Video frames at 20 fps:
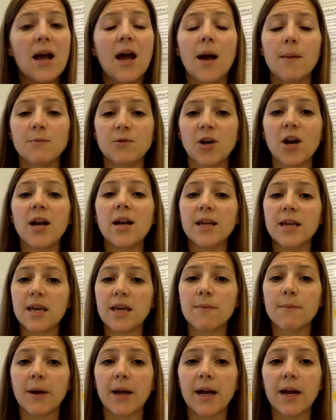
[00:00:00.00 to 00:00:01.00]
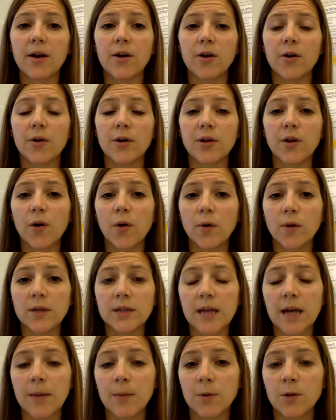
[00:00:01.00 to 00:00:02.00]
I'm trying to keep my air going the whole
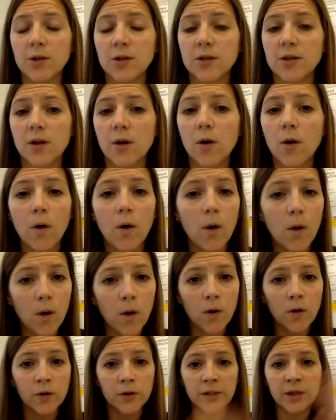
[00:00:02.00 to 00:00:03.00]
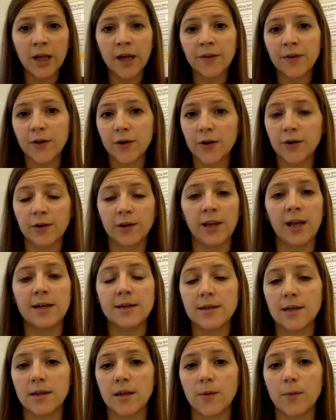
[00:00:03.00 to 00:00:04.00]
time, which is a whole nother
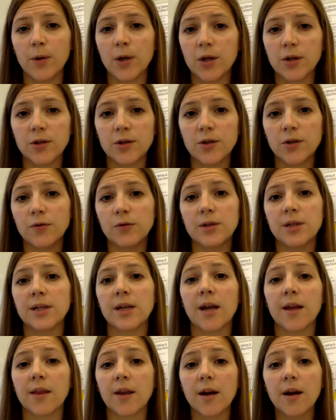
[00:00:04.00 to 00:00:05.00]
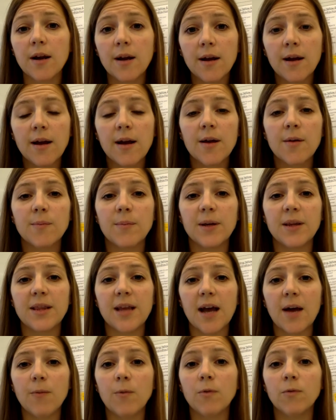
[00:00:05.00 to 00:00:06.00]
lesson that we could do together, but
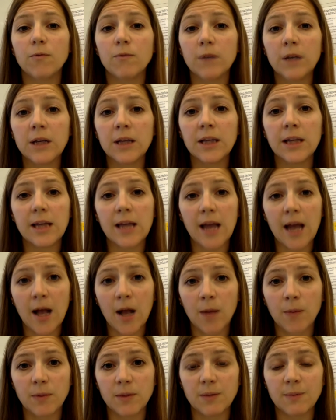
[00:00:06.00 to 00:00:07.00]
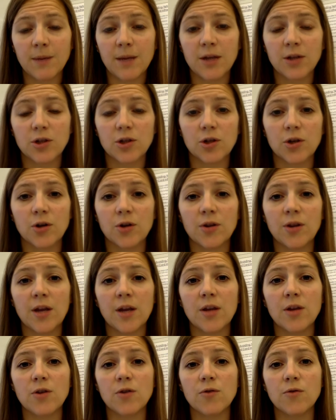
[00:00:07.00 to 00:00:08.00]
that will really help to make sure
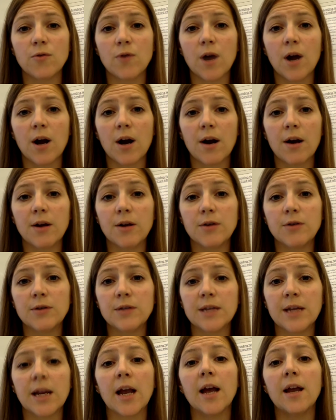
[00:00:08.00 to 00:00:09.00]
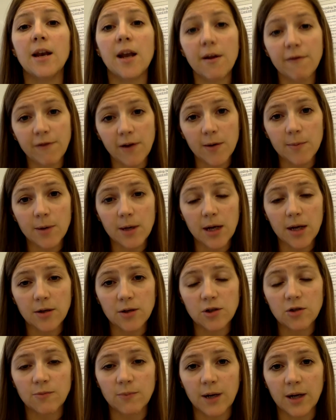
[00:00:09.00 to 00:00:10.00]
that you are using enough air but not
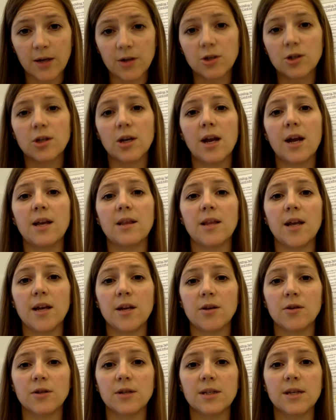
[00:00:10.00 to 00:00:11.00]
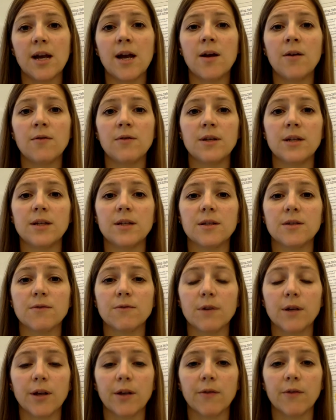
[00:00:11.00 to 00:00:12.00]
too much, and that your sound is a
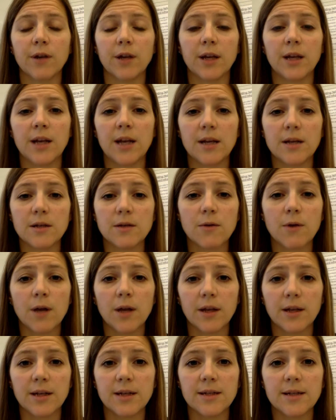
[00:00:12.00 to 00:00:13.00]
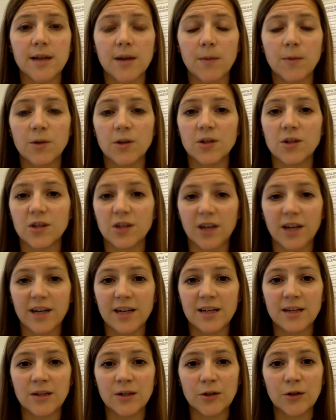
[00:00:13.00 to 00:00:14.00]
really, really nice quality sound, which is a lot
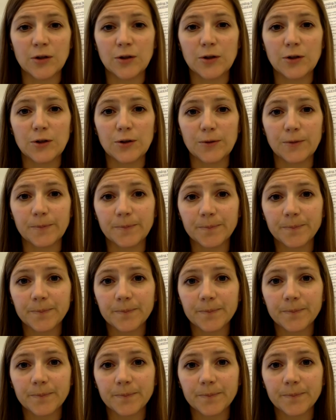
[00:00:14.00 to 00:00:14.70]
easier to tune.